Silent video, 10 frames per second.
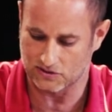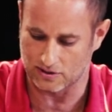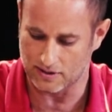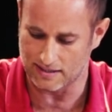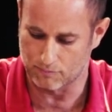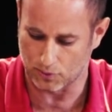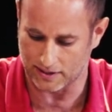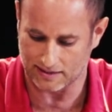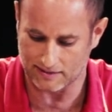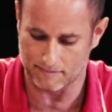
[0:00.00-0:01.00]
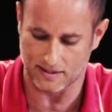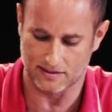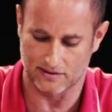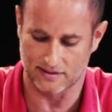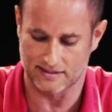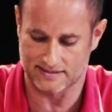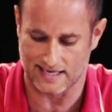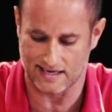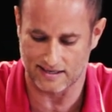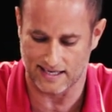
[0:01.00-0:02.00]
So He bringeth them unto the
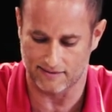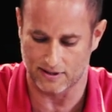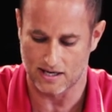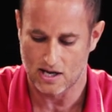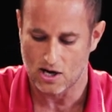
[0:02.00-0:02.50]
desired haven.